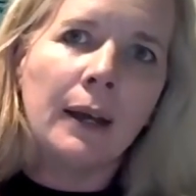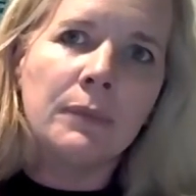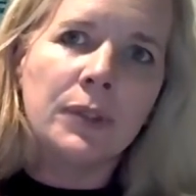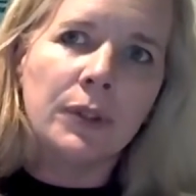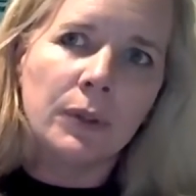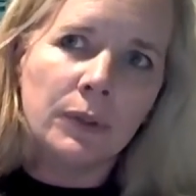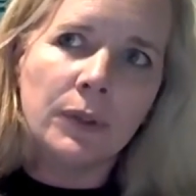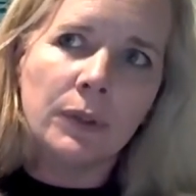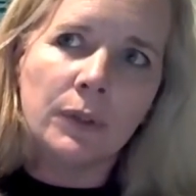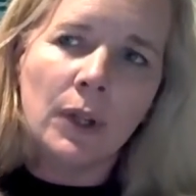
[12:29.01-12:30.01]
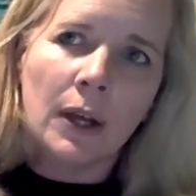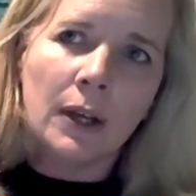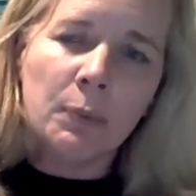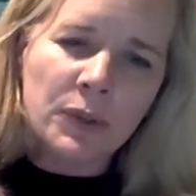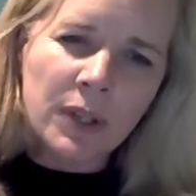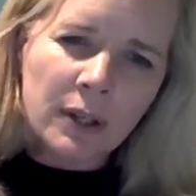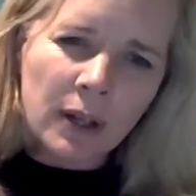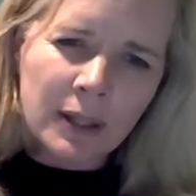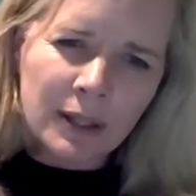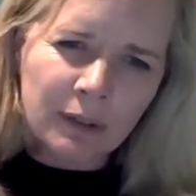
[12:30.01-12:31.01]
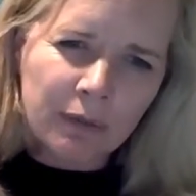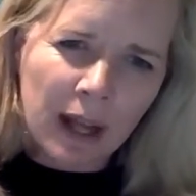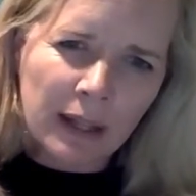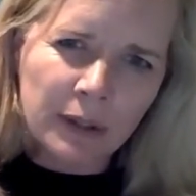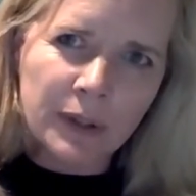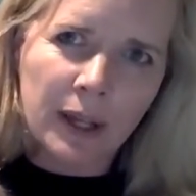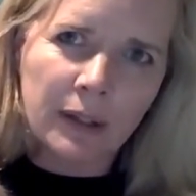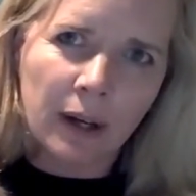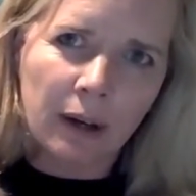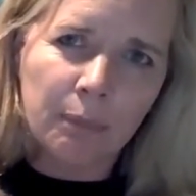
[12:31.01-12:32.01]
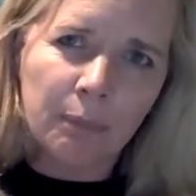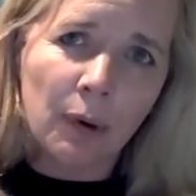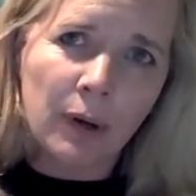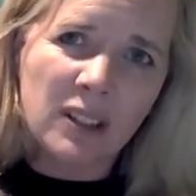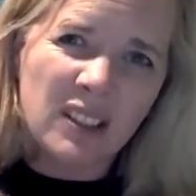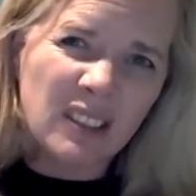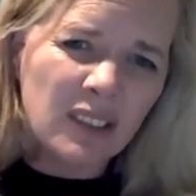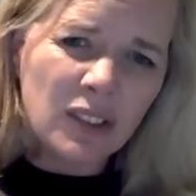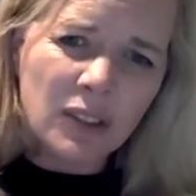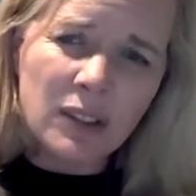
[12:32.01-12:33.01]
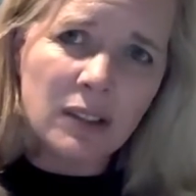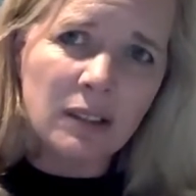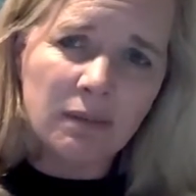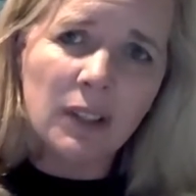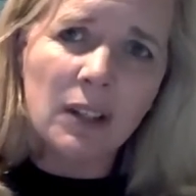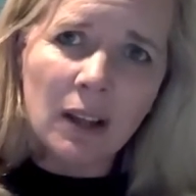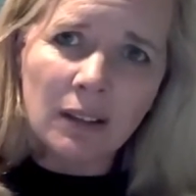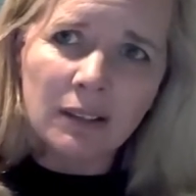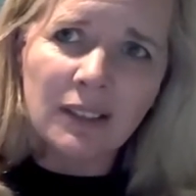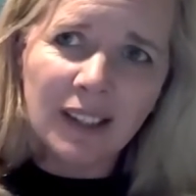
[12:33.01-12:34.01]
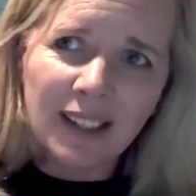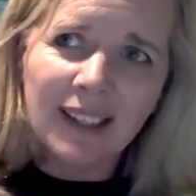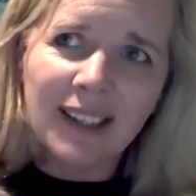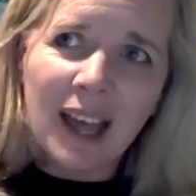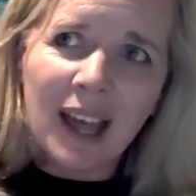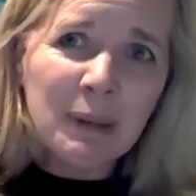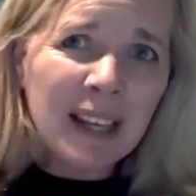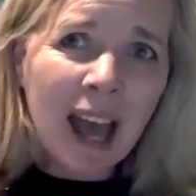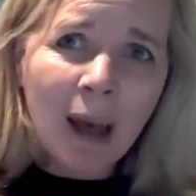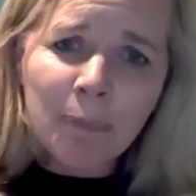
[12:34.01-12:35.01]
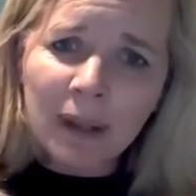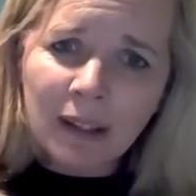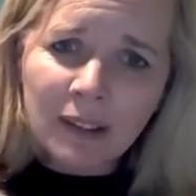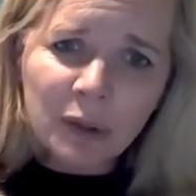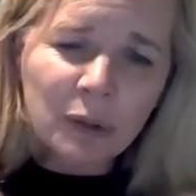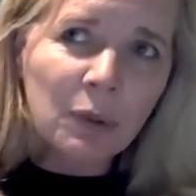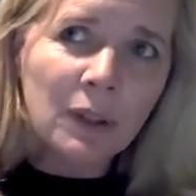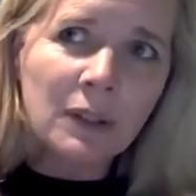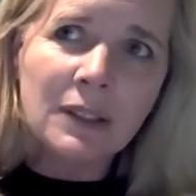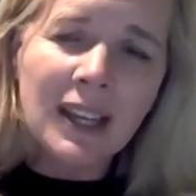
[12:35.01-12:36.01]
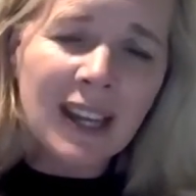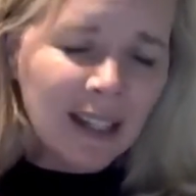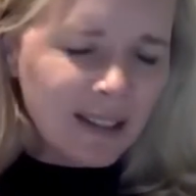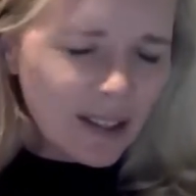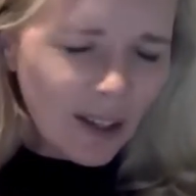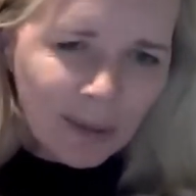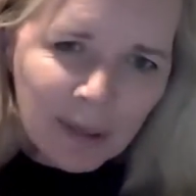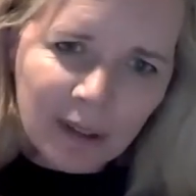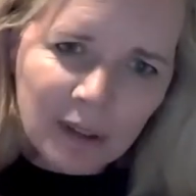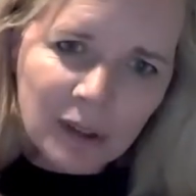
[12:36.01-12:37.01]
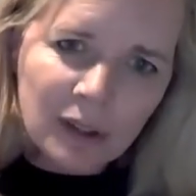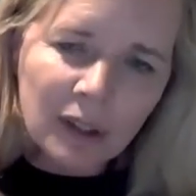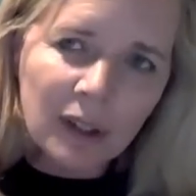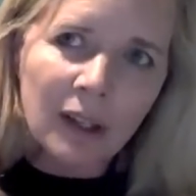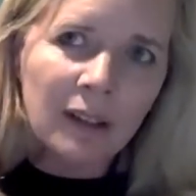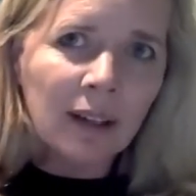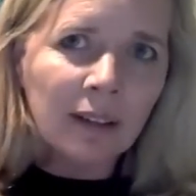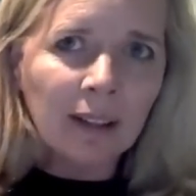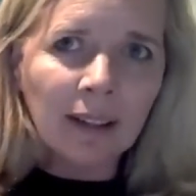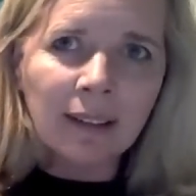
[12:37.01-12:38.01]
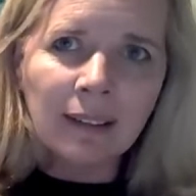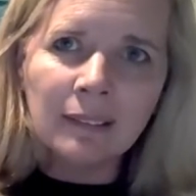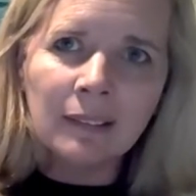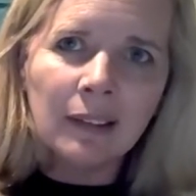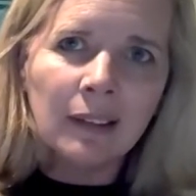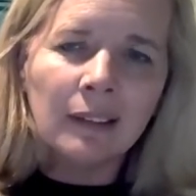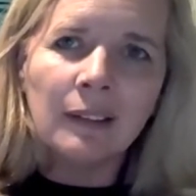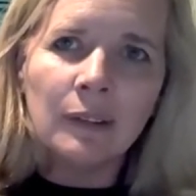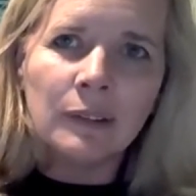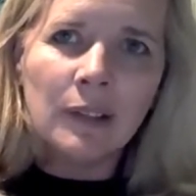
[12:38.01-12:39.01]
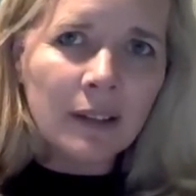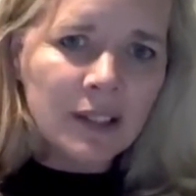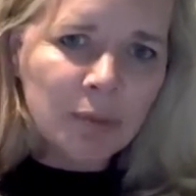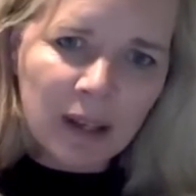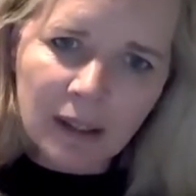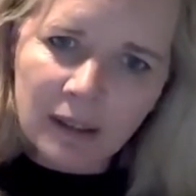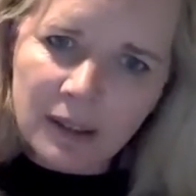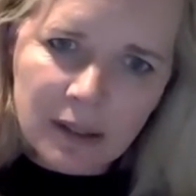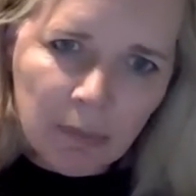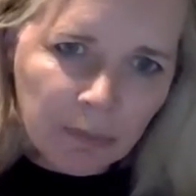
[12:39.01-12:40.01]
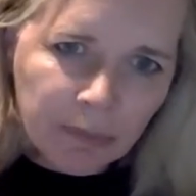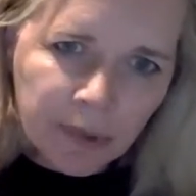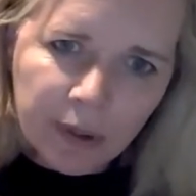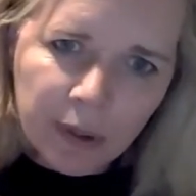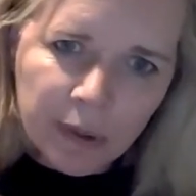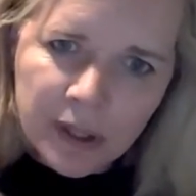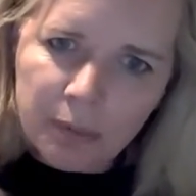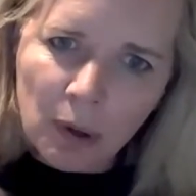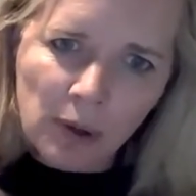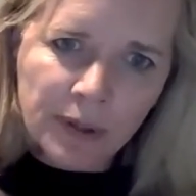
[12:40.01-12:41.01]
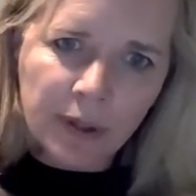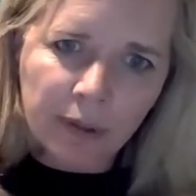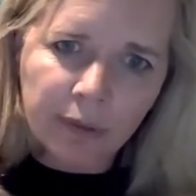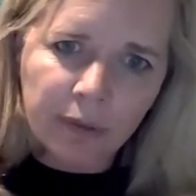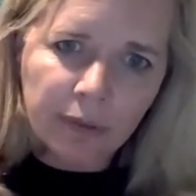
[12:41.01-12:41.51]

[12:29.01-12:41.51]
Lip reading: So I suppose they're kind of the values that are important, and just, you know, and being happy, doing taking time out, not getting, you know, not sweating the small stuff.